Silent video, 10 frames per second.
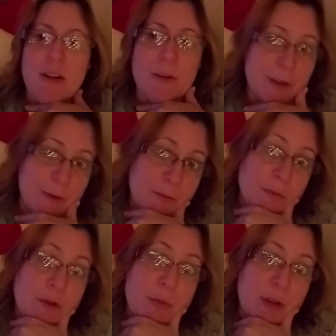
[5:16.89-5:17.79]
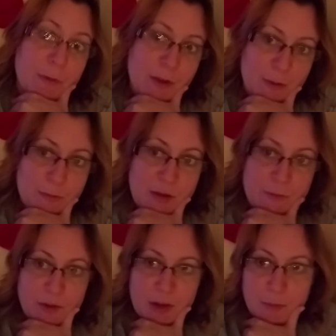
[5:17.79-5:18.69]
Hopefully, we'll both be
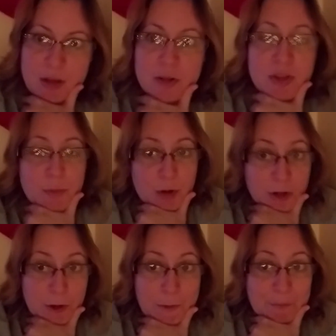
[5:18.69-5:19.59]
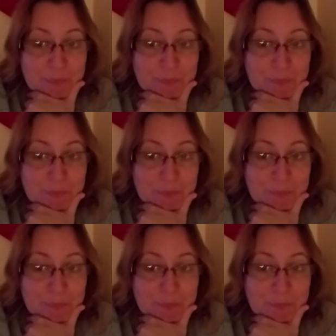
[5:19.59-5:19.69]
feeling better tomorrow